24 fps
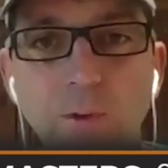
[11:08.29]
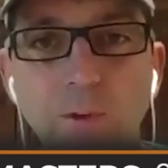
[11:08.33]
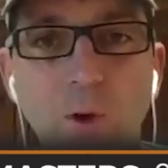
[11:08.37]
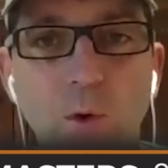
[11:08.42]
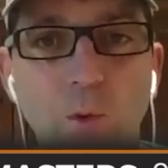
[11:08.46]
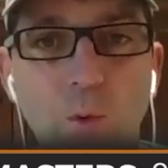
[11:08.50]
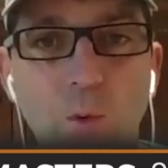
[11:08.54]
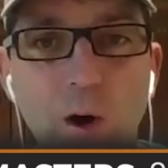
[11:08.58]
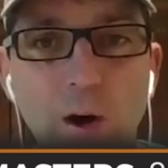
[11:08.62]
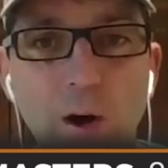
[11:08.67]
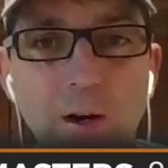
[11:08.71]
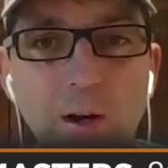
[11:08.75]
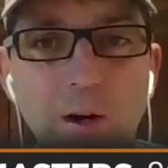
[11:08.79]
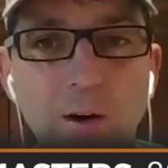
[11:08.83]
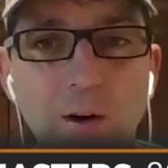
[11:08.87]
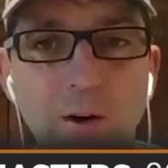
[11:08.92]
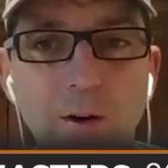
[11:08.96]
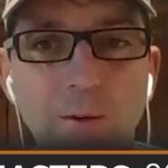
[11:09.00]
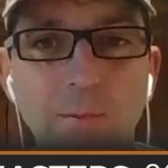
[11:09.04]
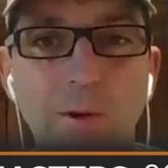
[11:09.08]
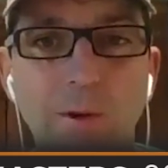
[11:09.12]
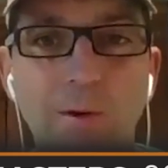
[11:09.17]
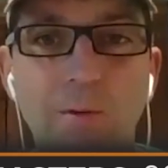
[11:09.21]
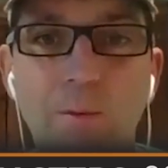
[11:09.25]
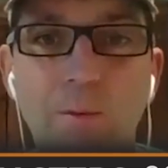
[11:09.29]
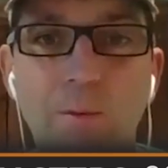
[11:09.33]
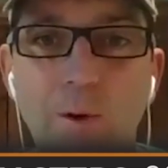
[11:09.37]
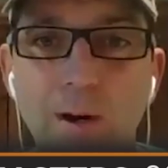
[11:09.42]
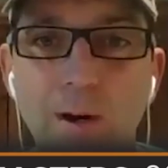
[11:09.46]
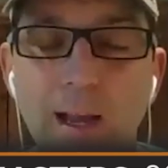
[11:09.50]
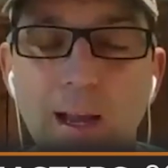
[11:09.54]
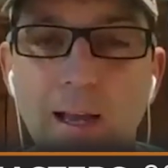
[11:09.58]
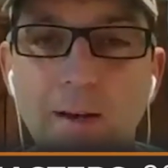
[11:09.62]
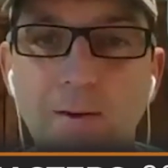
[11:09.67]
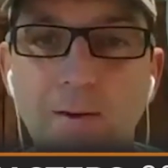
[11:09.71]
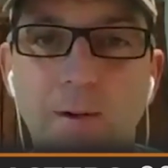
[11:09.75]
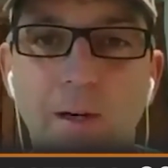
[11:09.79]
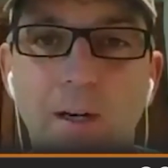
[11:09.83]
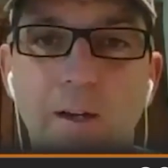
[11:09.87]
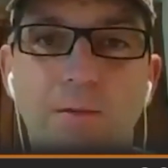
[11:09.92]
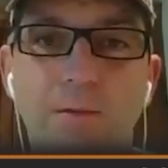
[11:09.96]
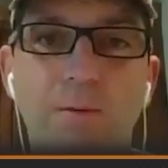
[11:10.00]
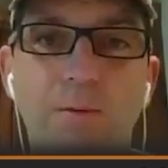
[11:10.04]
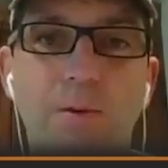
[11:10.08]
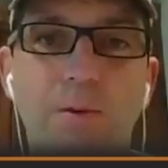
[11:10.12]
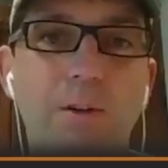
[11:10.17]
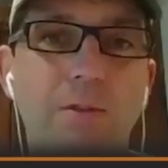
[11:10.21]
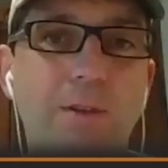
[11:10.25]
One home, one address.
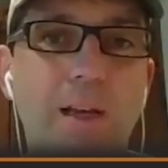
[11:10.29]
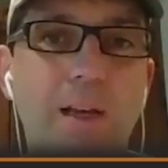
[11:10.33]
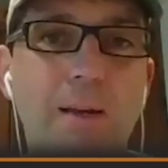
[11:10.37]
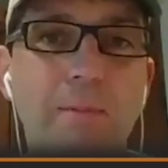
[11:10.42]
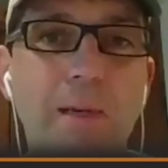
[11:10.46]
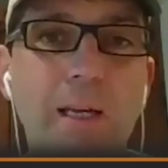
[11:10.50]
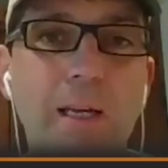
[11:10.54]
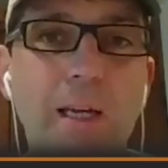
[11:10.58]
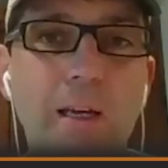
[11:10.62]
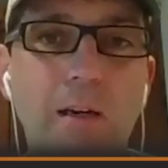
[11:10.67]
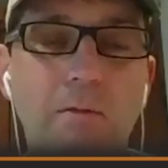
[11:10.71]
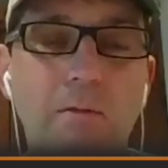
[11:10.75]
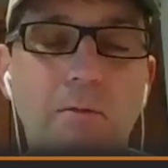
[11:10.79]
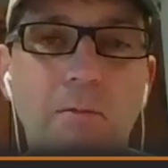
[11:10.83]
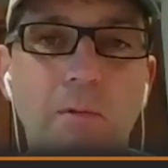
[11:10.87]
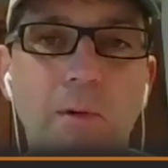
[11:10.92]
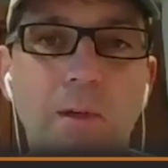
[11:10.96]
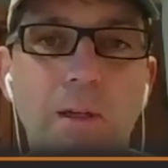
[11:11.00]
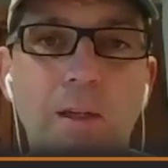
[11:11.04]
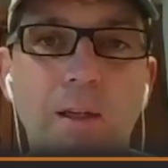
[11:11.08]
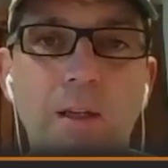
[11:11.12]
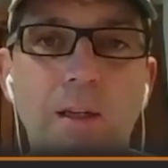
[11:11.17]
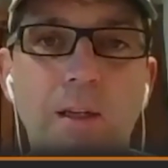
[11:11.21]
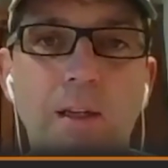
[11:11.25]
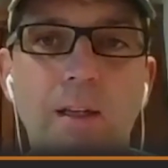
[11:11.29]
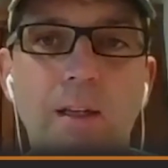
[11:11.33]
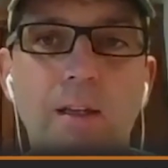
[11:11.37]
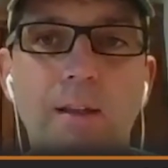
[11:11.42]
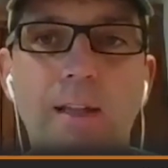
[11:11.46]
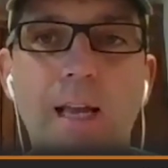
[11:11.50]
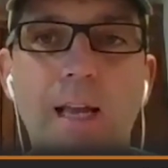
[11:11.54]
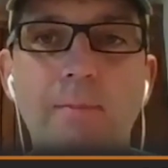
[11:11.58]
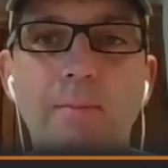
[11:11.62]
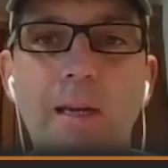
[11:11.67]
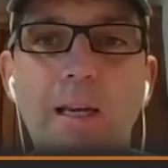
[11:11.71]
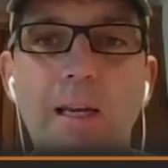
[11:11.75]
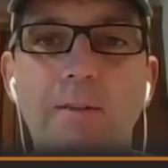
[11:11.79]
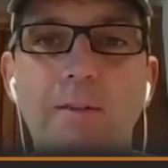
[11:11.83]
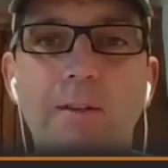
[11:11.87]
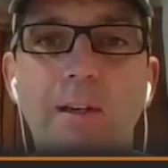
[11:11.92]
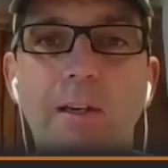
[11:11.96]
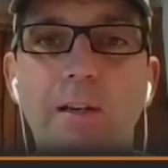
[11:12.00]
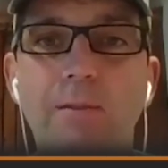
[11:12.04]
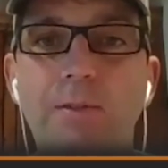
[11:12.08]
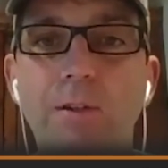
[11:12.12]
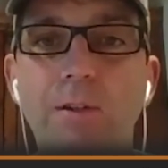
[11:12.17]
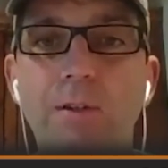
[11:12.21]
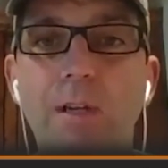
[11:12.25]
What does that mean? That means that
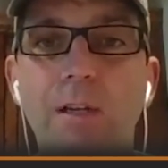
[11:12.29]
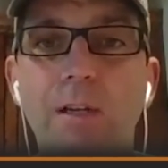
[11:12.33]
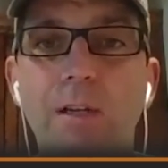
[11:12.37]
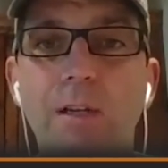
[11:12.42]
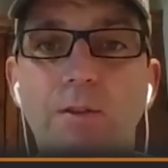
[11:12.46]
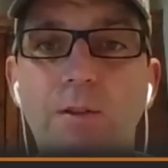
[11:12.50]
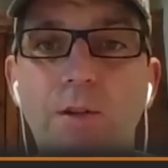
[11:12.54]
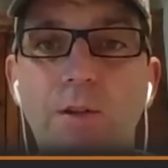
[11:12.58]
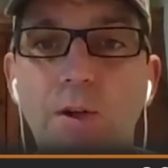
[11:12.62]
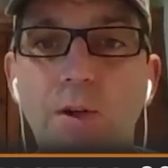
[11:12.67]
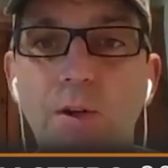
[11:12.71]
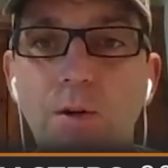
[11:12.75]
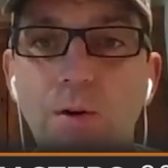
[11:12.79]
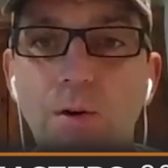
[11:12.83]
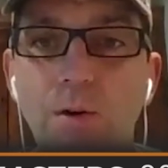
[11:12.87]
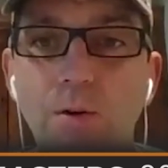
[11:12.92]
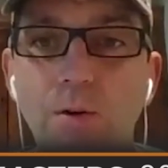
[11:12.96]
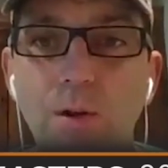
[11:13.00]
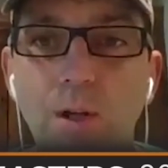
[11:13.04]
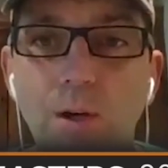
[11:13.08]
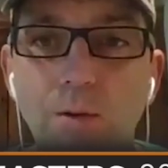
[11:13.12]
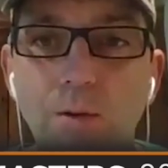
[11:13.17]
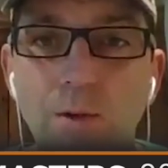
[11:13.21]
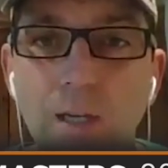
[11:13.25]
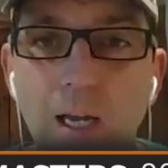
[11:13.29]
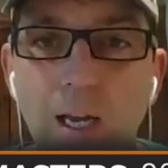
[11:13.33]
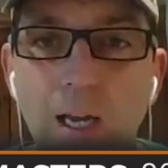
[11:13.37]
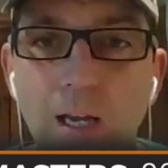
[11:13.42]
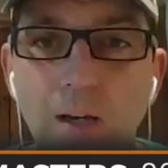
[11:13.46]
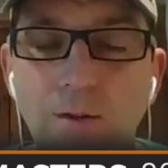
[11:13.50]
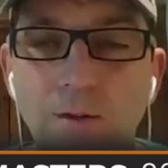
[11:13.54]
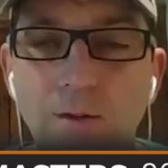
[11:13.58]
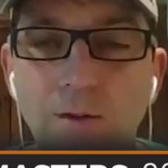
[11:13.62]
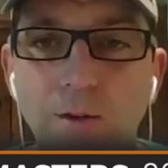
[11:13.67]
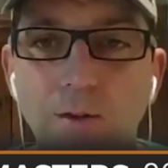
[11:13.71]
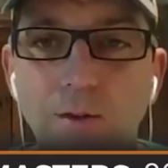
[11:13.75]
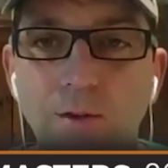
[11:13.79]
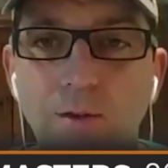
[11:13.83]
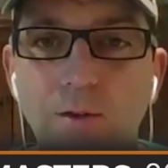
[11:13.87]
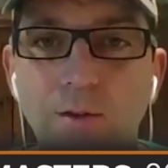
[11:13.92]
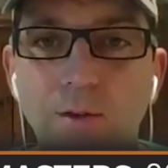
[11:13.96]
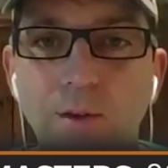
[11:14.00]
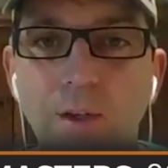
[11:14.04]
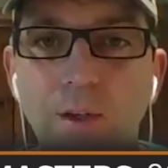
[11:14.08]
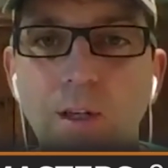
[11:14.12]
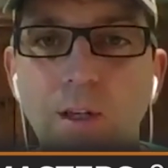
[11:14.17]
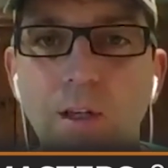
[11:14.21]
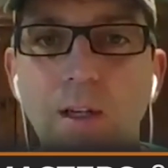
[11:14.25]
if you get 2 locations,
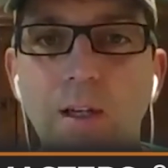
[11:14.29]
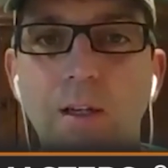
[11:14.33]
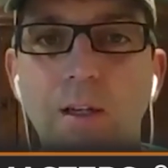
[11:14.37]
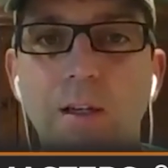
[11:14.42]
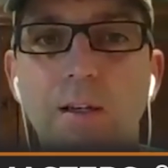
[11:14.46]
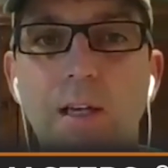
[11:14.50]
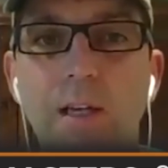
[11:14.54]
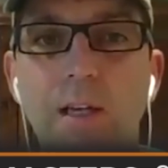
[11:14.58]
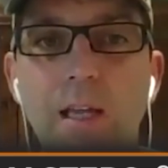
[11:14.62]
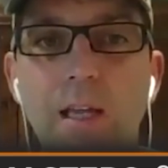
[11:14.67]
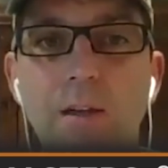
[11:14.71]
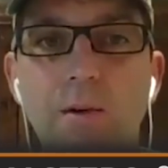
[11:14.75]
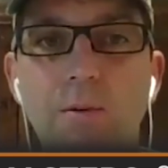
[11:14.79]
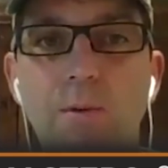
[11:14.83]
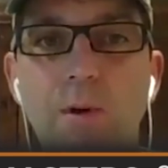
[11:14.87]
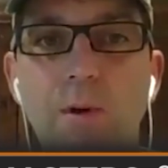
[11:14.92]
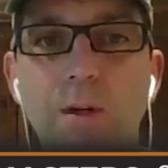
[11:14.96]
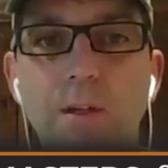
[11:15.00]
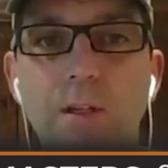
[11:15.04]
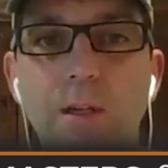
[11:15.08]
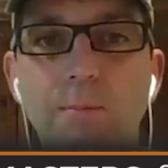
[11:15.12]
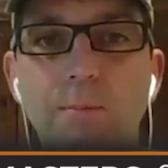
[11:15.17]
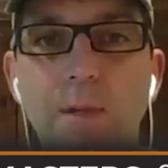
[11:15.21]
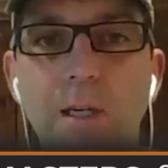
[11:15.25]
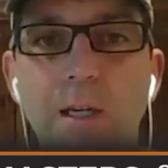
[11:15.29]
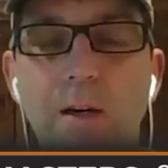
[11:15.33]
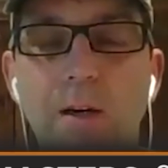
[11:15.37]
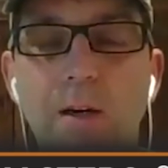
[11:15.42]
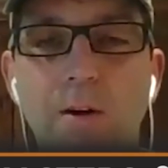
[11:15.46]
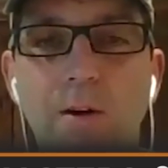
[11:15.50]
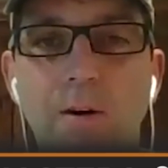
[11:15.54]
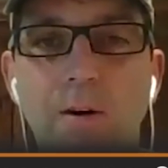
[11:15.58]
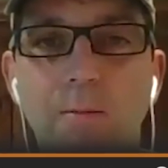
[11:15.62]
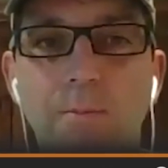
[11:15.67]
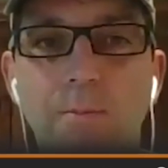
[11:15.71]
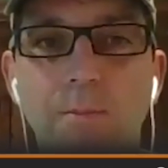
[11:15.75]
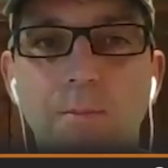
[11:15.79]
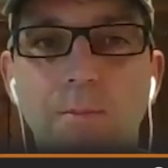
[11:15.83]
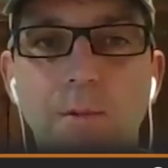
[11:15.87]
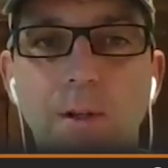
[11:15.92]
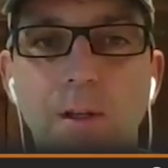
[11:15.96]
neither one can be a home.